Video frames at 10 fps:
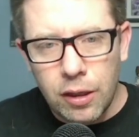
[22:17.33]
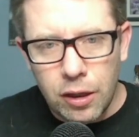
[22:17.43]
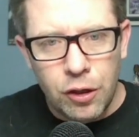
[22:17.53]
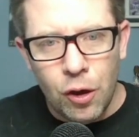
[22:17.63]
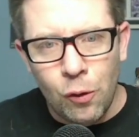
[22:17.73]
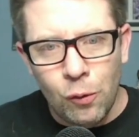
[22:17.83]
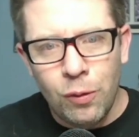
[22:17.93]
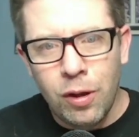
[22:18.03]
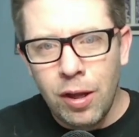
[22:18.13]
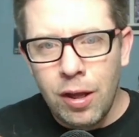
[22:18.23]

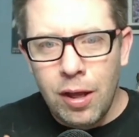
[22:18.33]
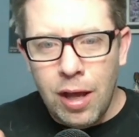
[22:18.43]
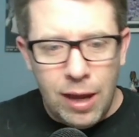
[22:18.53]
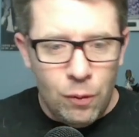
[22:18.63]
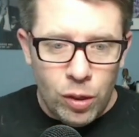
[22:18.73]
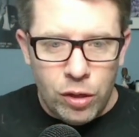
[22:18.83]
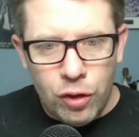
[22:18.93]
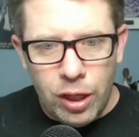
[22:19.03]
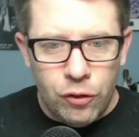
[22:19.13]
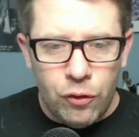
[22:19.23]
condone and
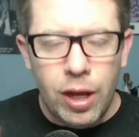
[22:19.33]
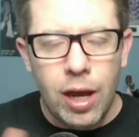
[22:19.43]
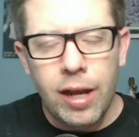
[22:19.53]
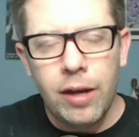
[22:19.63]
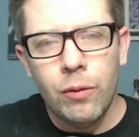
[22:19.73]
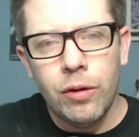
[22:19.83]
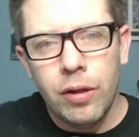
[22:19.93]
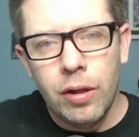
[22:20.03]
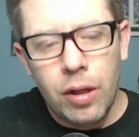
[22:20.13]
wish injury on anyone.